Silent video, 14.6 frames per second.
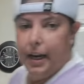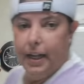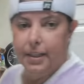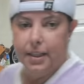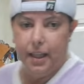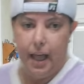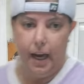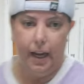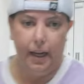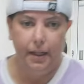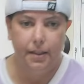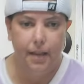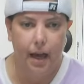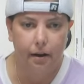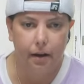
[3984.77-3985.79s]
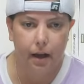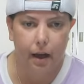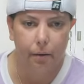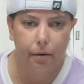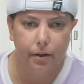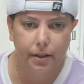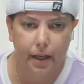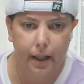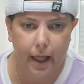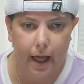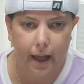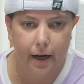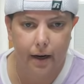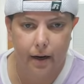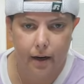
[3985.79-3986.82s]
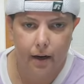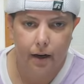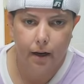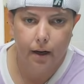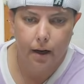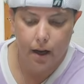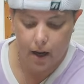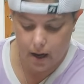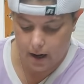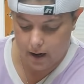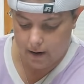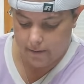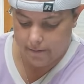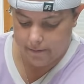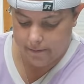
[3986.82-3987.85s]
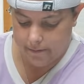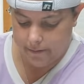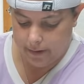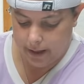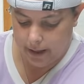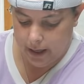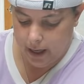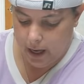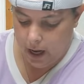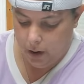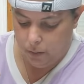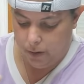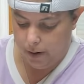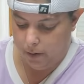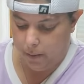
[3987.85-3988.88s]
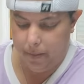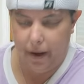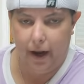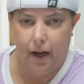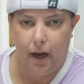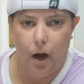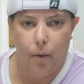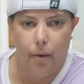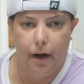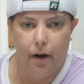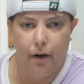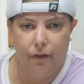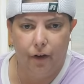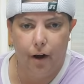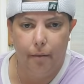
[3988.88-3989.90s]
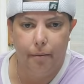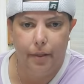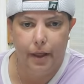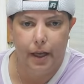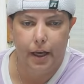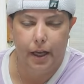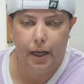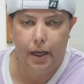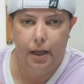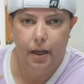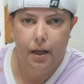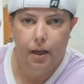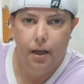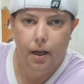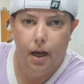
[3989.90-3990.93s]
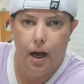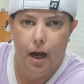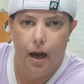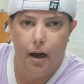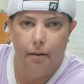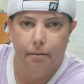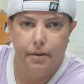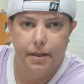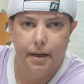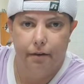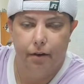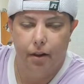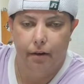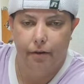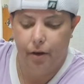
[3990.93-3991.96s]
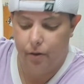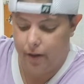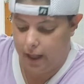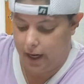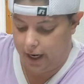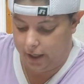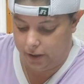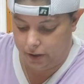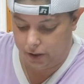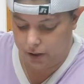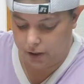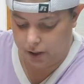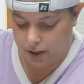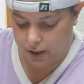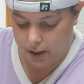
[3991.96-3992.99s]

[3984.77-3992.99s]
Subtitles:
is a lot of inks. I will say that. We will pick a winner from the several of you that answered